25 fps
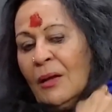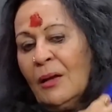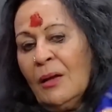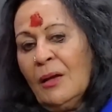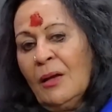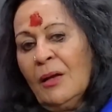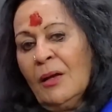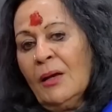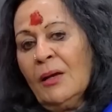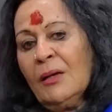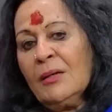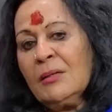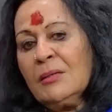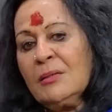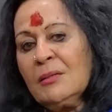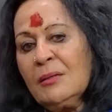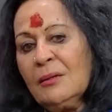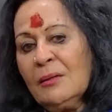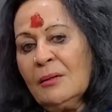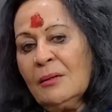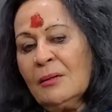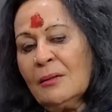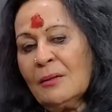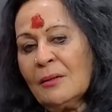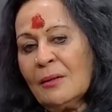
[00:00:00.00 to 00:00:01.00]
And
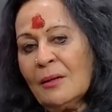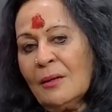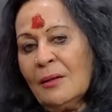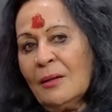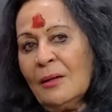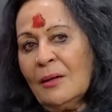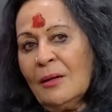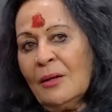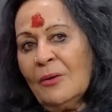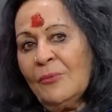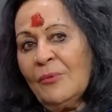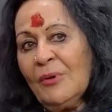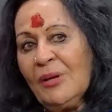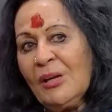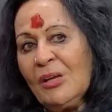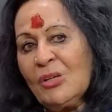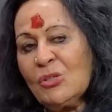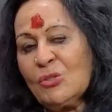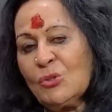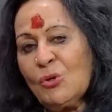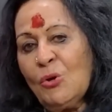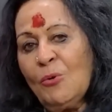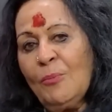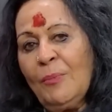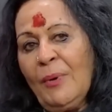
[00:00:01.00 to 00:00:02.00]
when I
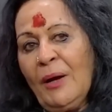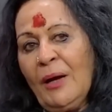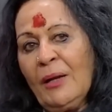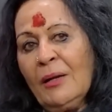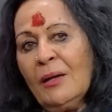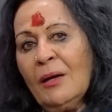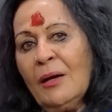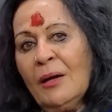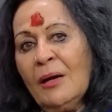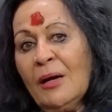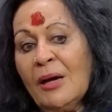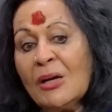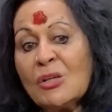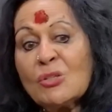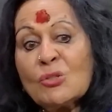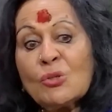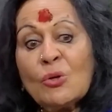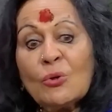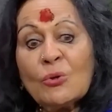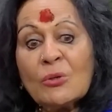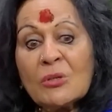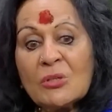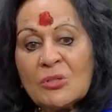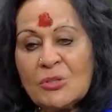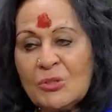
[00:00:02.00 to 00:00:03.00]
saw Bala, I saw
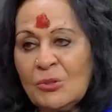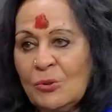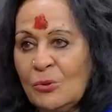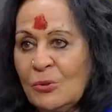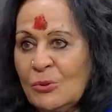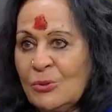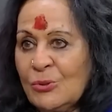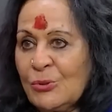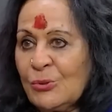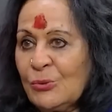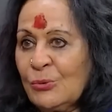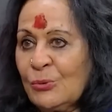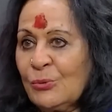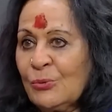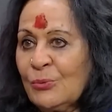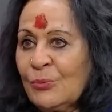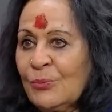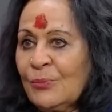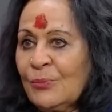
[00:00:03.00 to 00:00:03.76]
Krishna also.